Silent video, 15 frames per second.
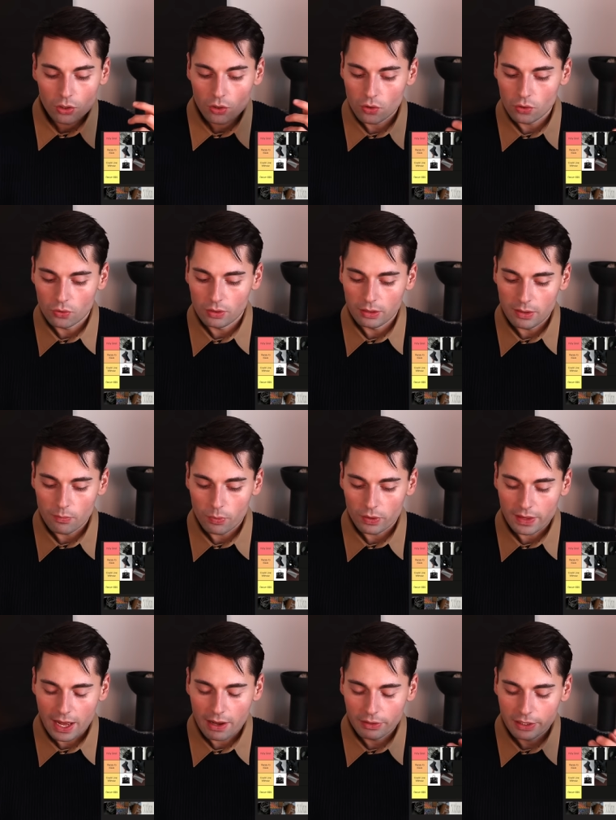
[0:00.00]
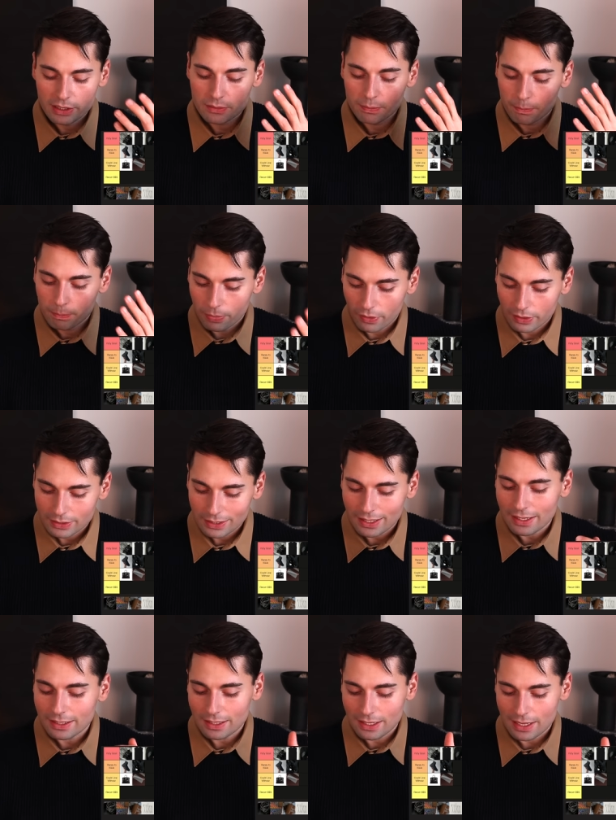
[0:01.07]
couldn't live without it, but
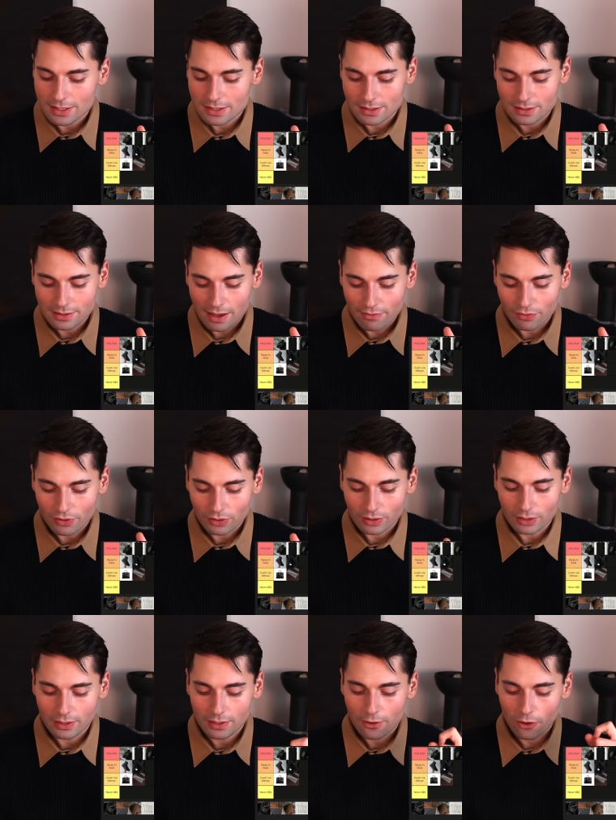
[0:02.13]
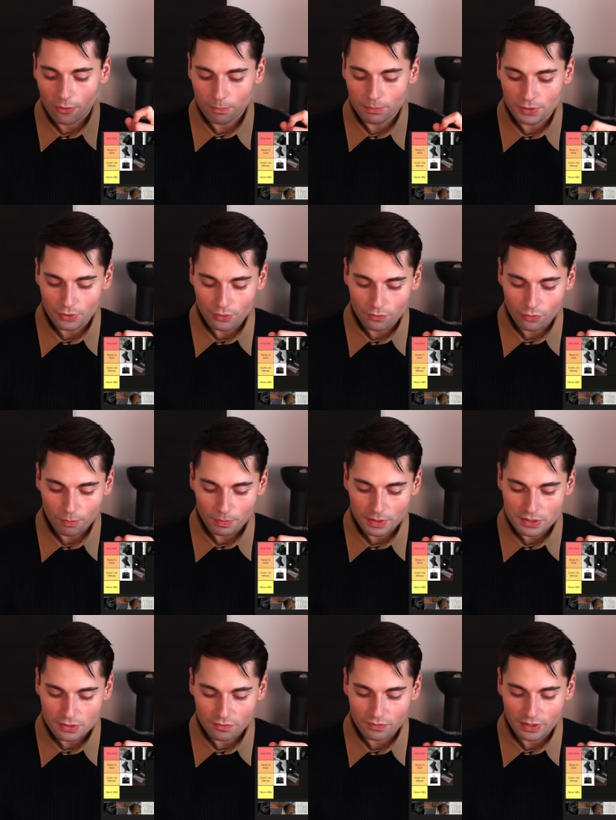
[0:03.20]
it is definitely a beautiful
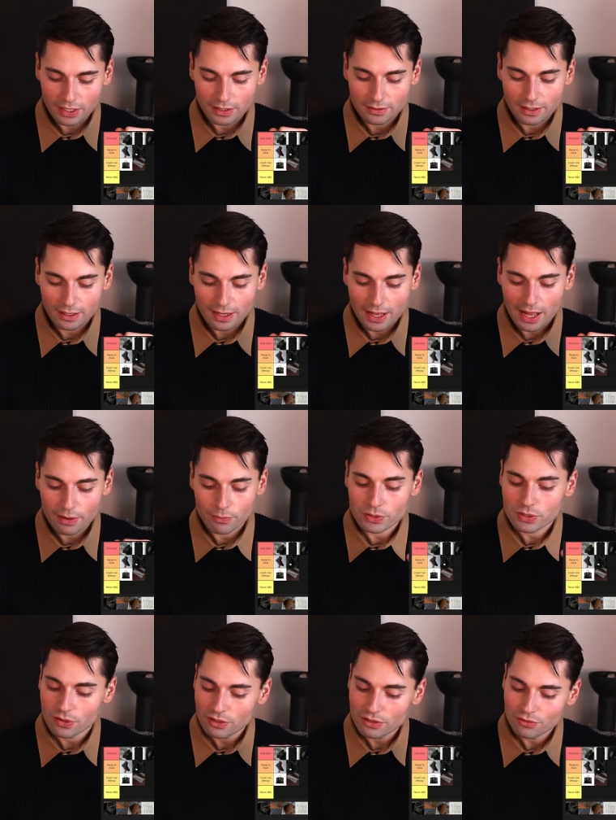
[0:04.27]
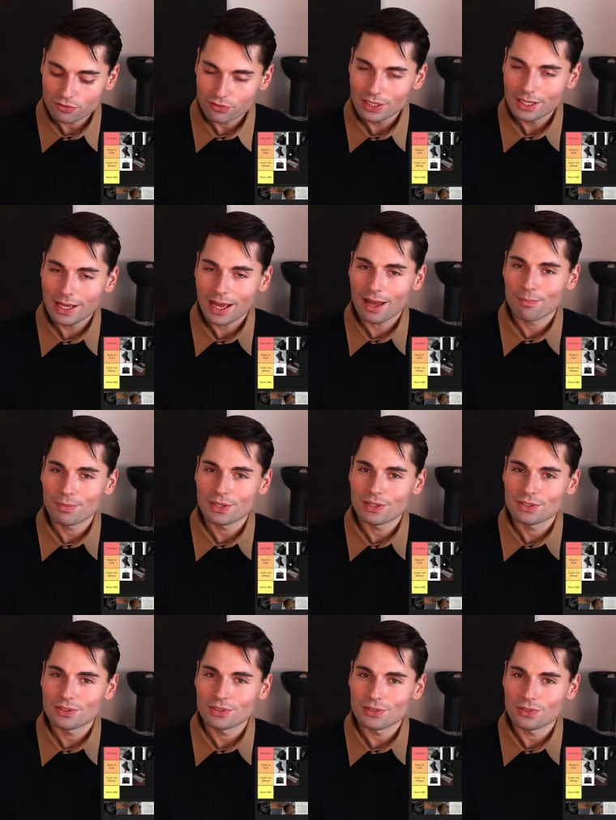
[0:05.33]
piece of knit that I was really happy
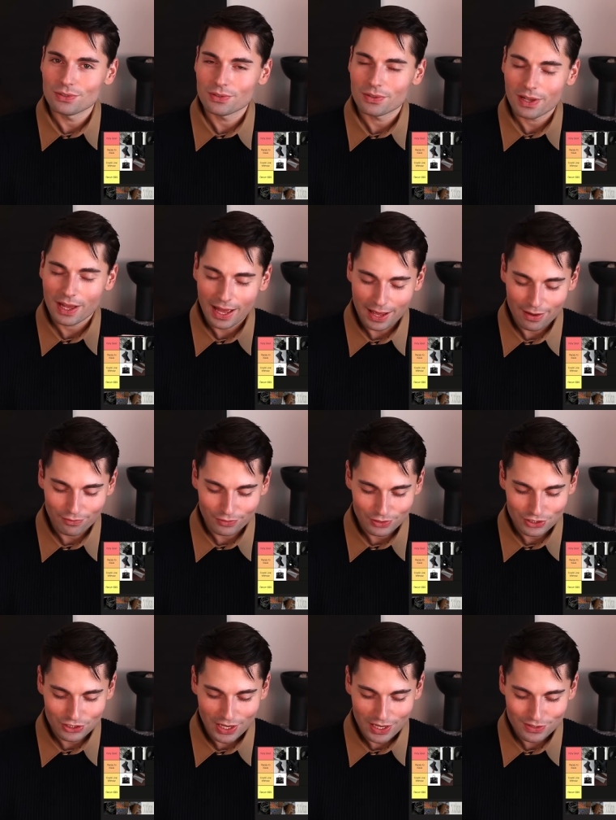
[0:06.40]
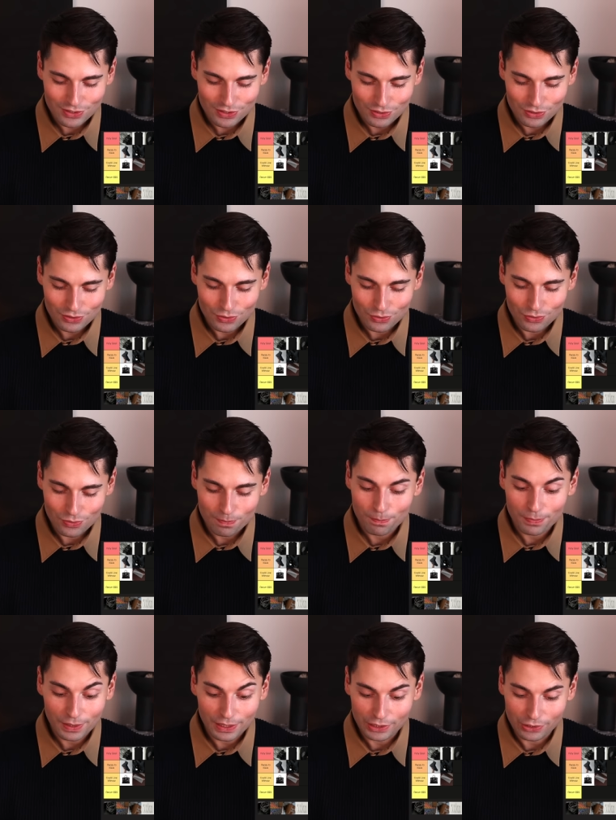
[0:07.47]
to have the chance to
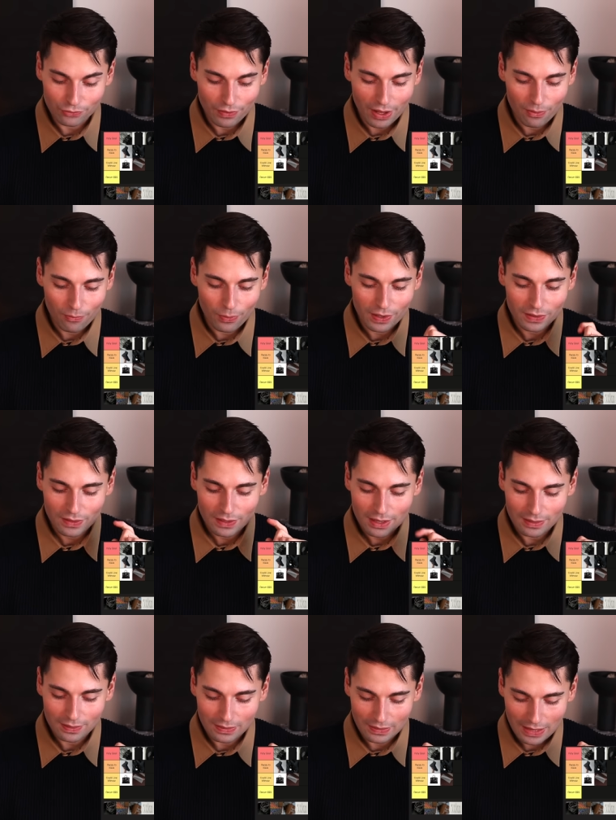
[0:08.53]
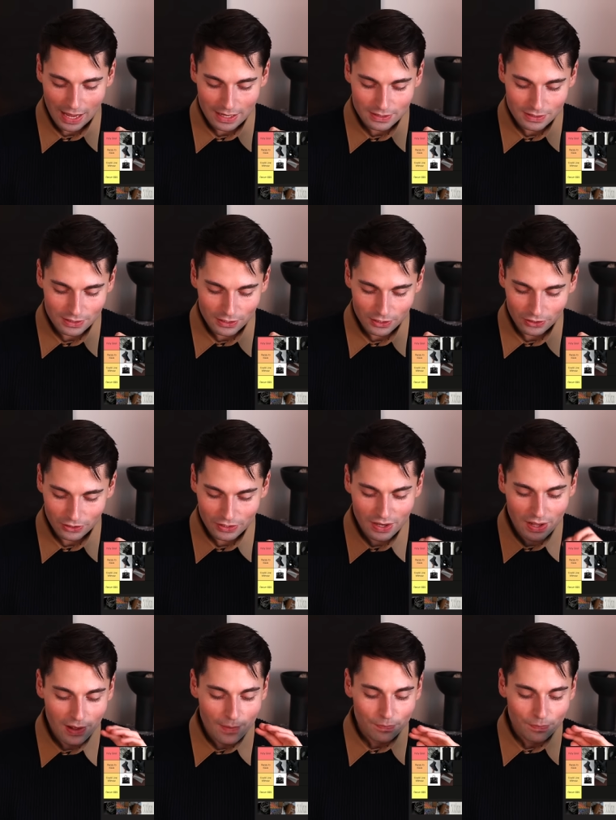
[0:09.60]
play around with last year.